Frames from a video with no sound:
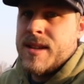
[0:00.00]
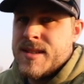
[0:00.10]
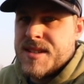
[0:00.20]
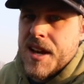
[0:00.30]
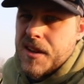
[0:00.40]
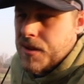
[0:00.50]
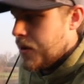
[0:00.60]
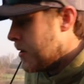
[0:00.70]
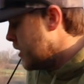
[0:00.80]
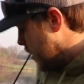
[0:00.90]
This has got a
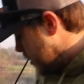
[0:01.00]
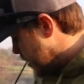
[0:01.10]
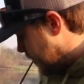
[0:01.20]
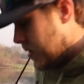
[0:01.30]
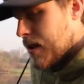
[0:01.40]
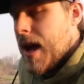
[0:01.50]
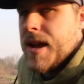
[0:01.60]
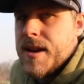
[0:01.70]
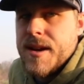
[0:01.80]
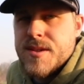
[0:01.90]
little tougher
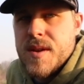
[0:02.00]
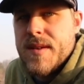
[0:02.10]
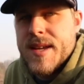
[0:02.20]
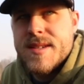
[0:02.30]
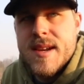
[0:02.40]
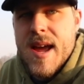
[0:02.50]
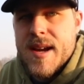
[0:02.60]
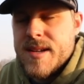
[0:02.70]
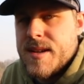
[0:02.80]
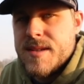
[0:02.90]
line on it, so if I get
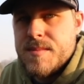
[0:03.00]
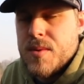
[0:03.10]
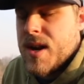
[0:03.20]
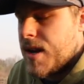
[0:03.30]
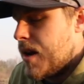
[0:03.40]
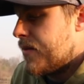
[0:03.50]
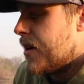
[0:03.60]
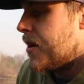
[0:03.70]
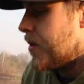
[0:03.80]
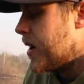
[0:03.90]
snagged, it doesn't break off
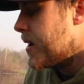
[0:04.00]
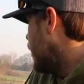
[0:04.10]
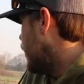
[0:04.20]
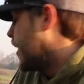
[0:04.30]
right away.